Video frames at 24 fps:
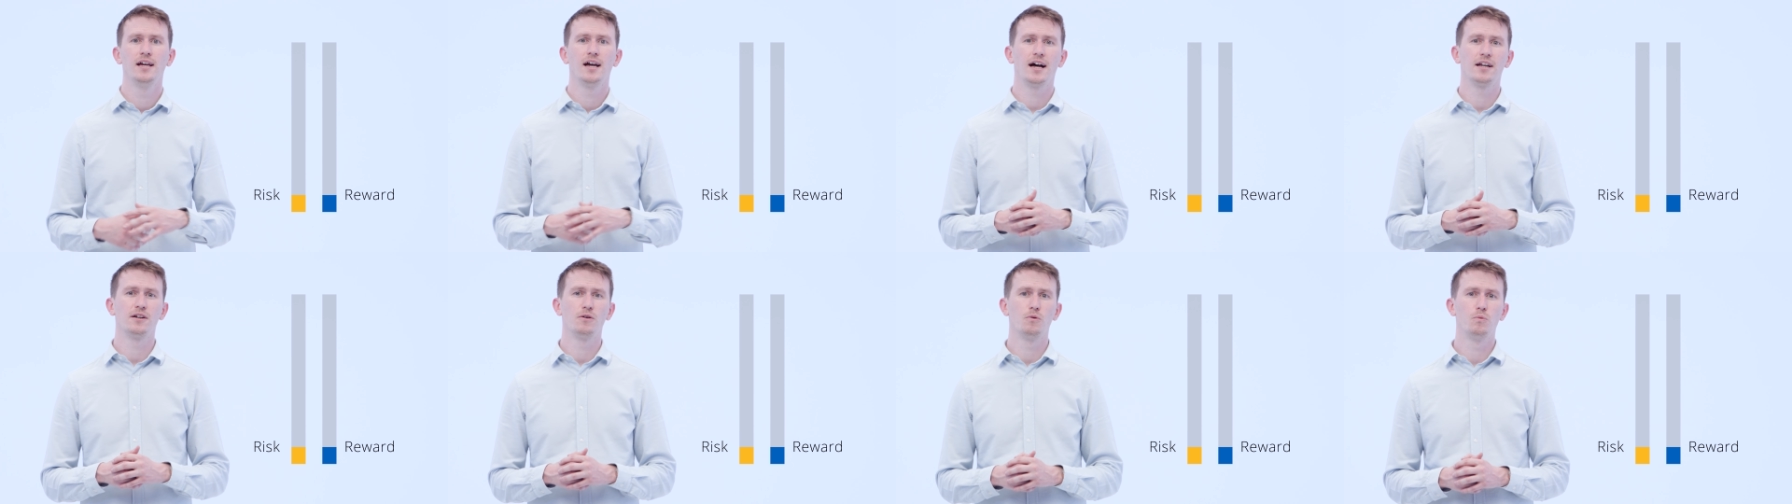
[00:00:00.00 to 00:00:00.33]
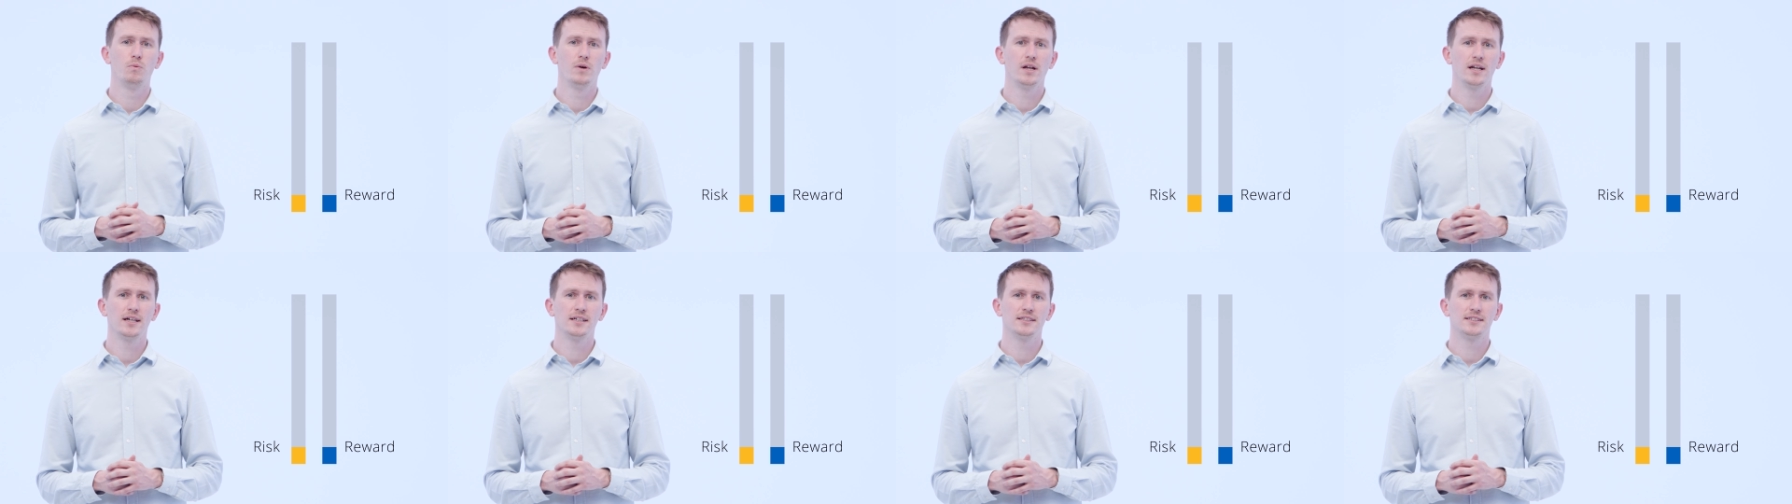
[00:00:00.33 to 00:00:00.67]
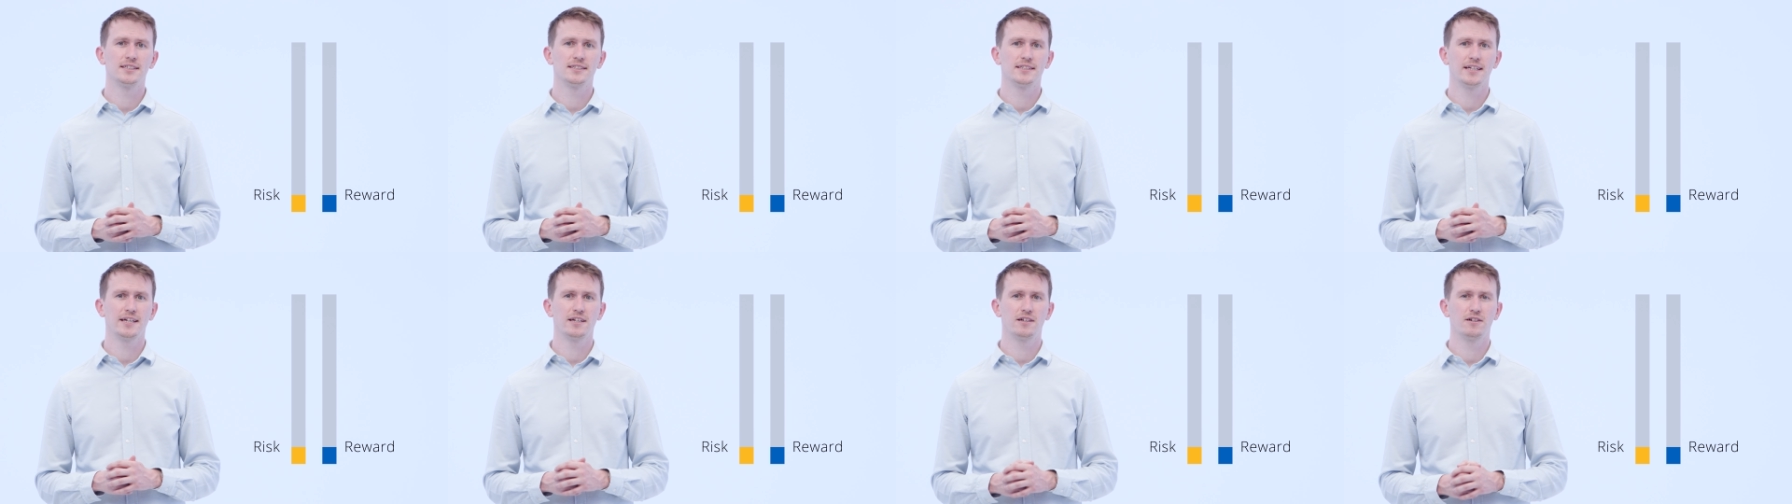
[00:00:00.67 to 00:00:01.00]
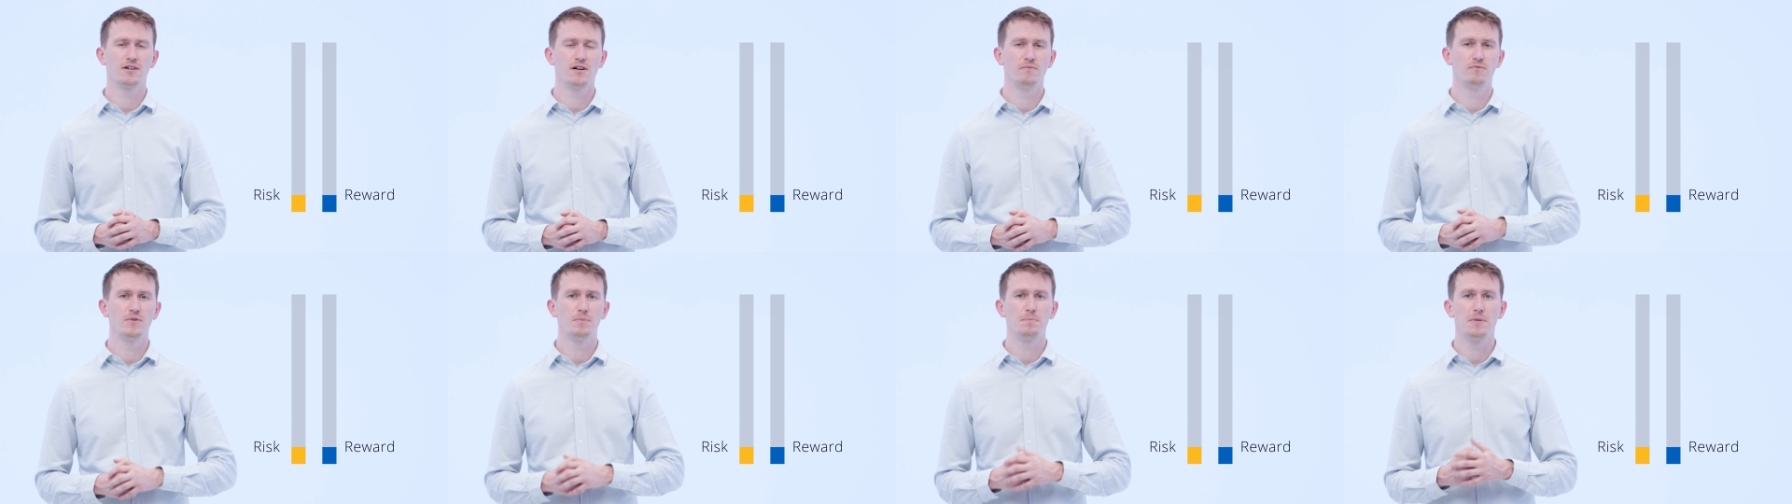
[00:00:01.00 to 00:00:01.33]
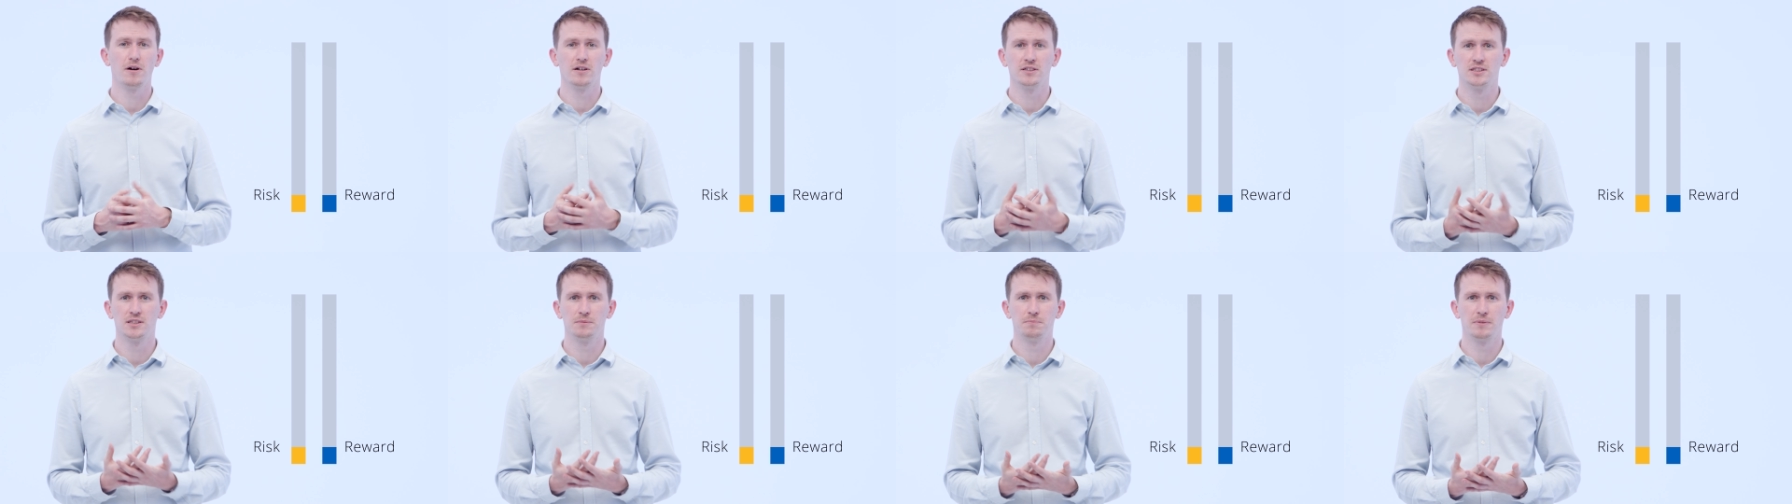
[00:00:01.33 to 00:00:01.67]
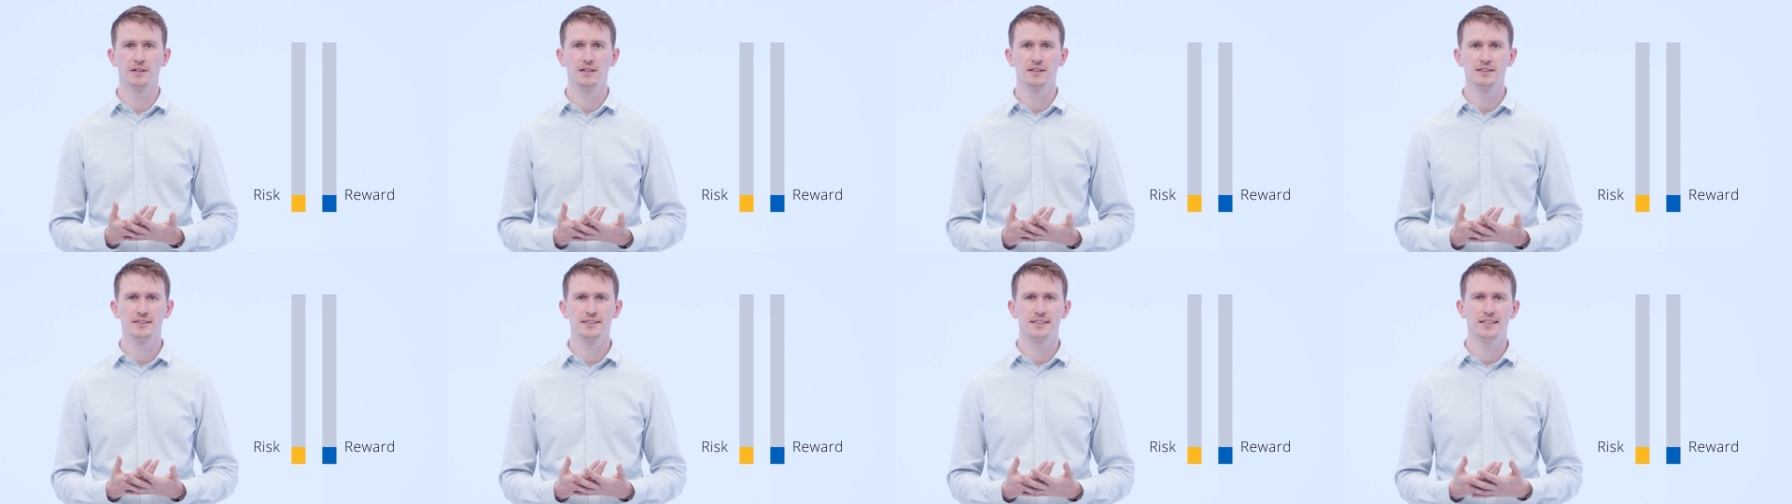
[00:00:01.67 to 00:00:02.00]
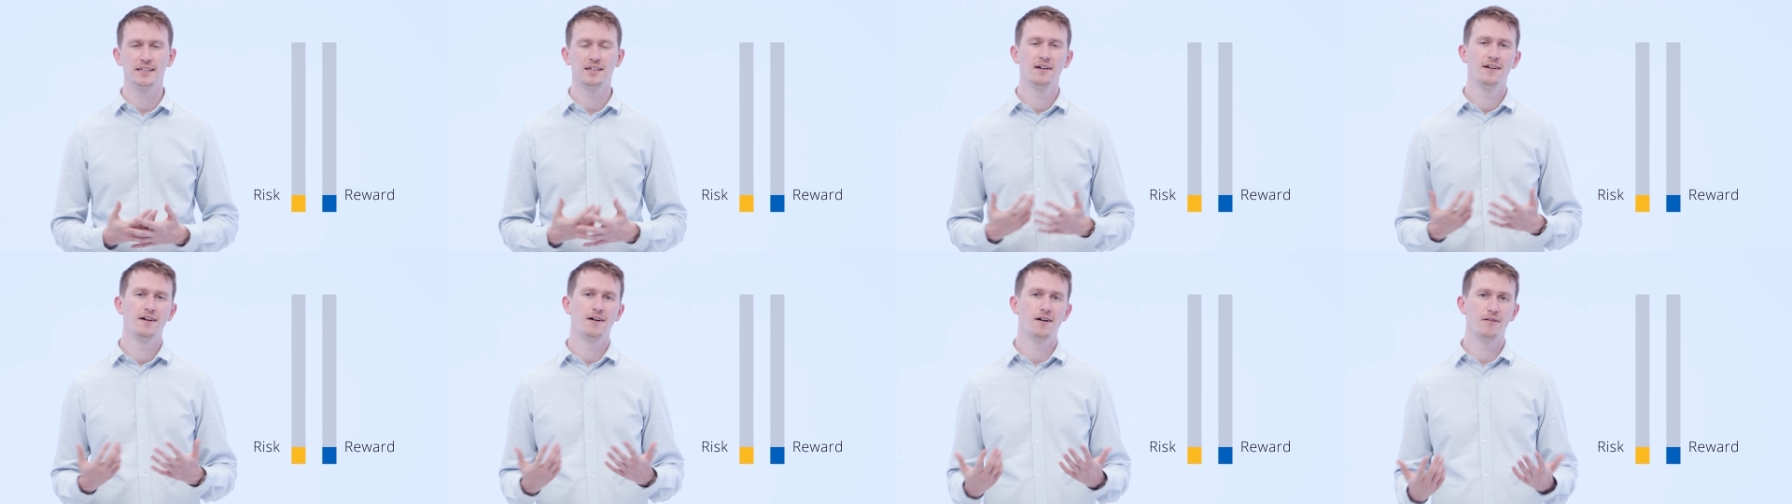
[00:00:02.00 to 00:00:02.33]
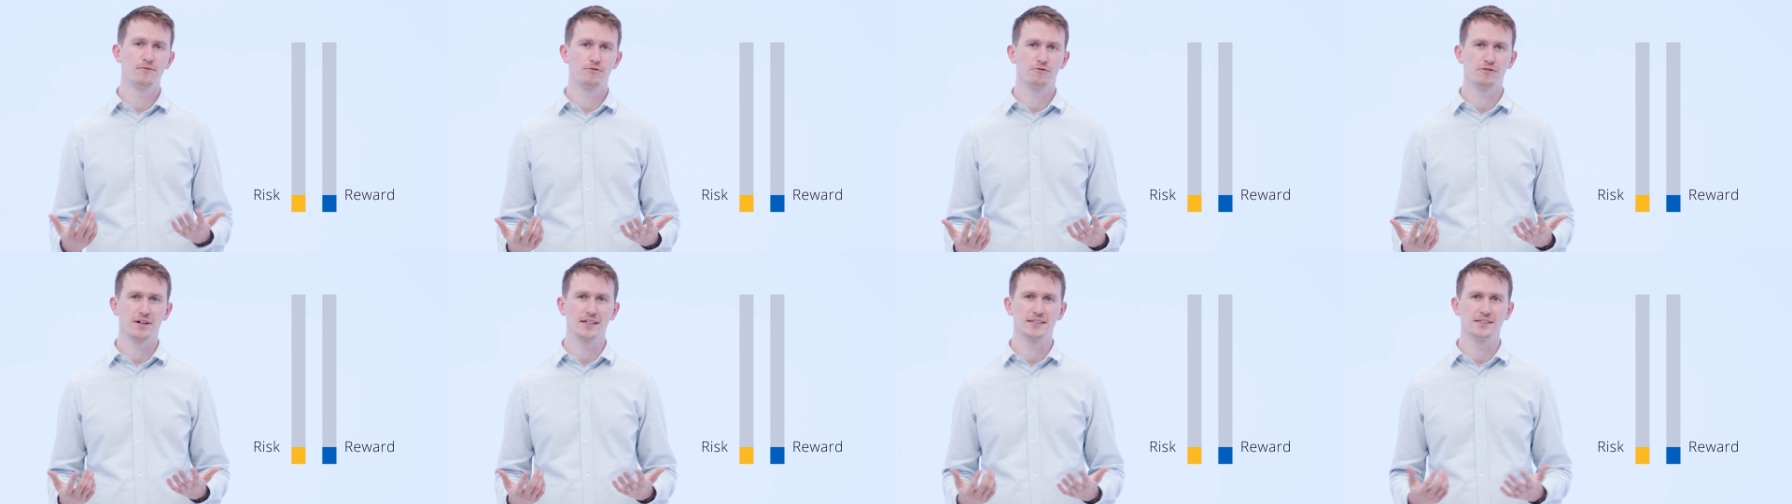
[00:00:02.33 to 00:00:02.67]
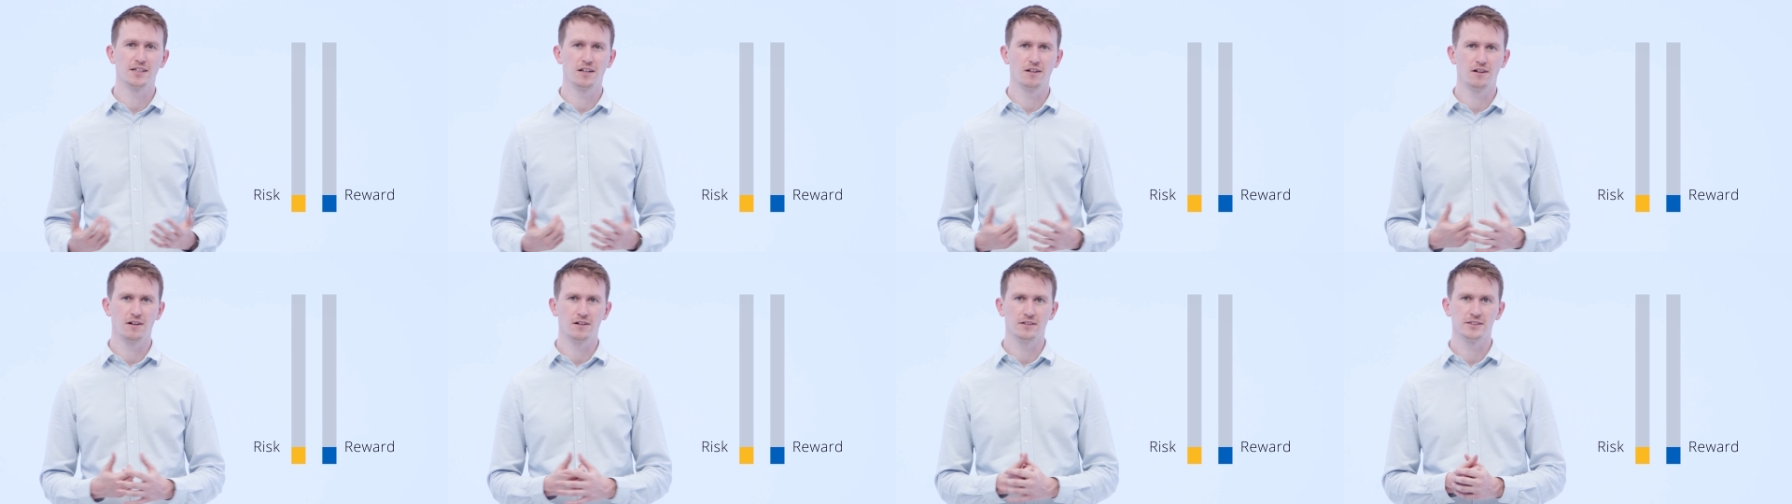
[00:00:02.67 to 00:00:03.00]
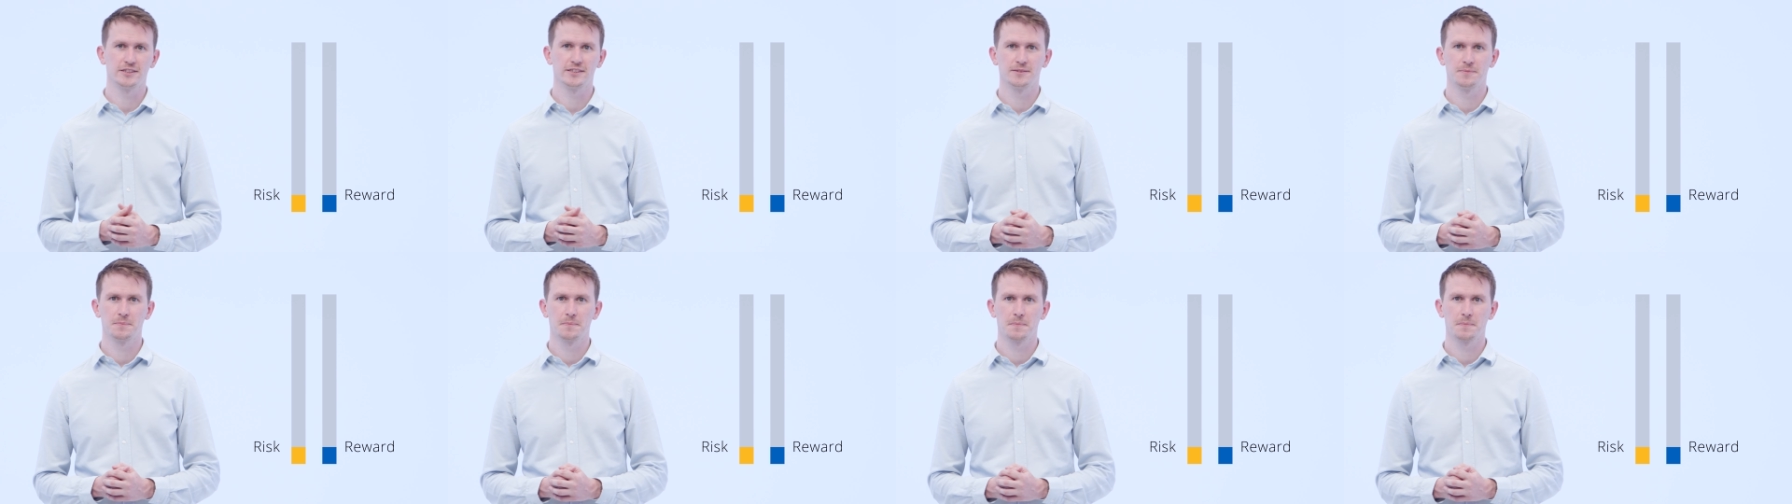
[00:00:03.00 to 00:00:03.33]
and are willing to take on the possibility of greater loss.